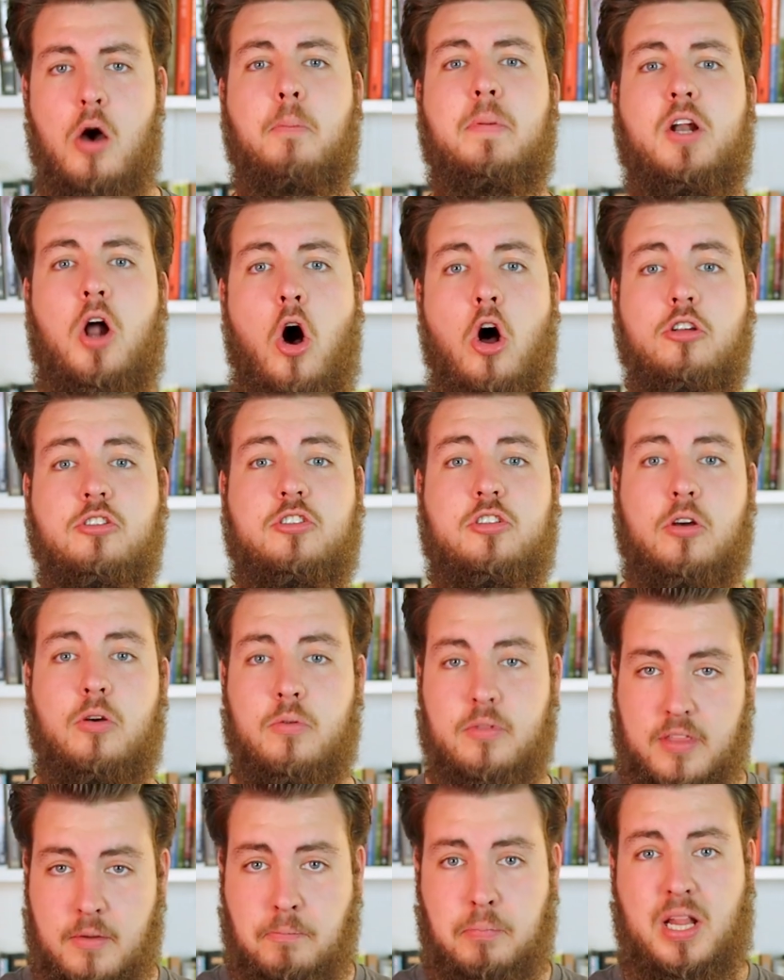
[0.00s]
but
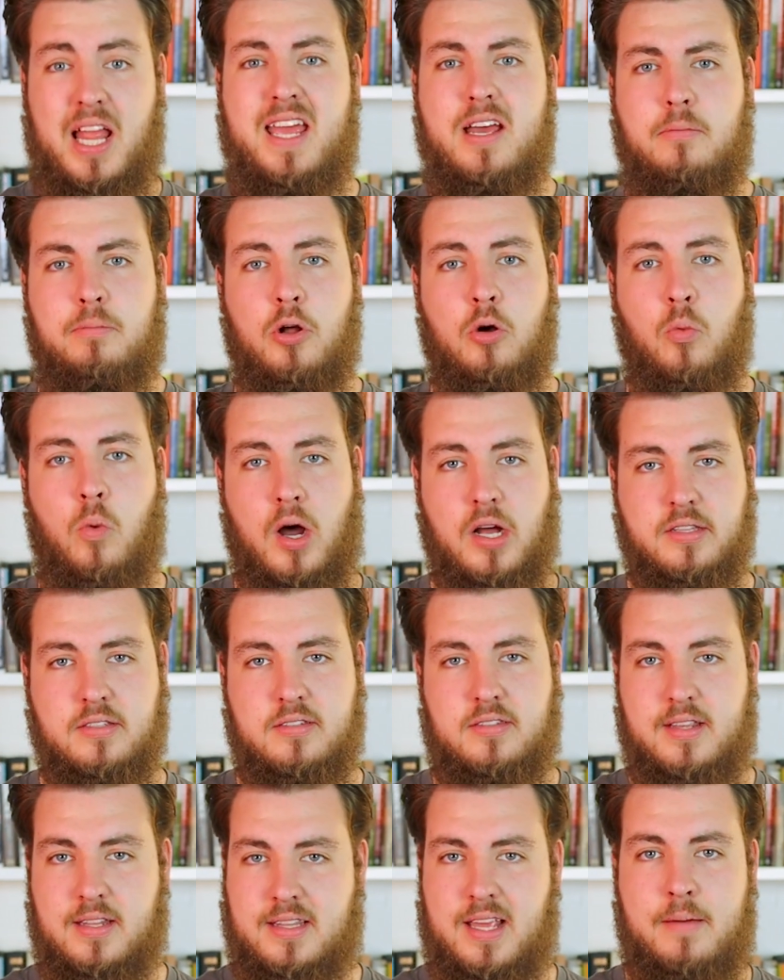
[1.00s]
also the playable
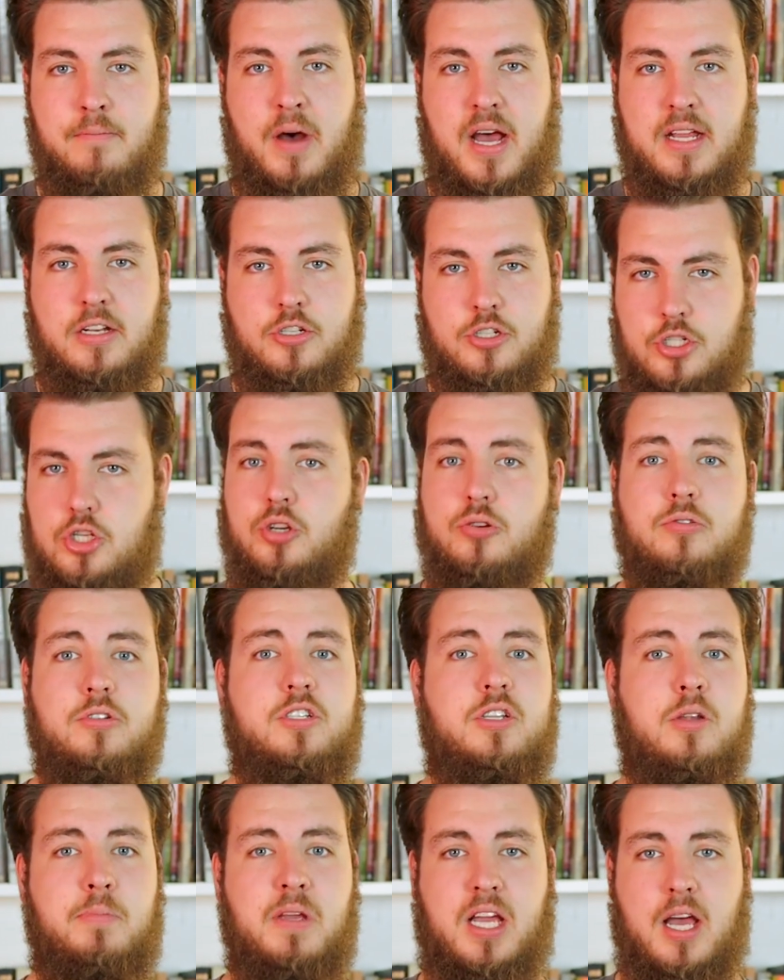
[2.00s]
ones that they might
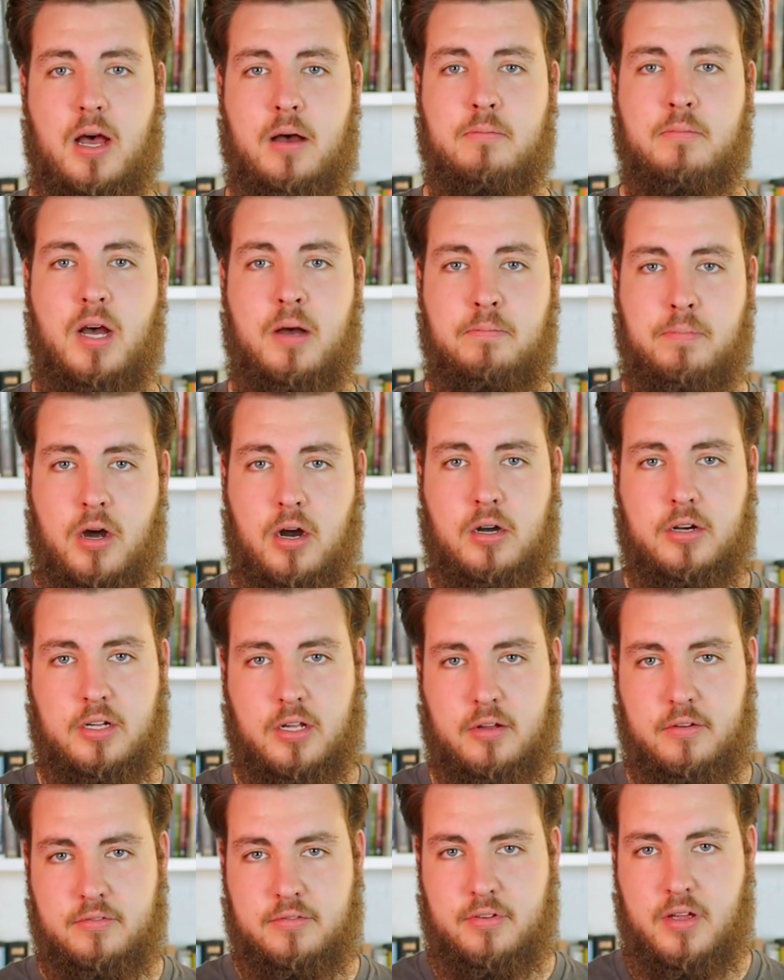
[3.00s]
choose to become a part of.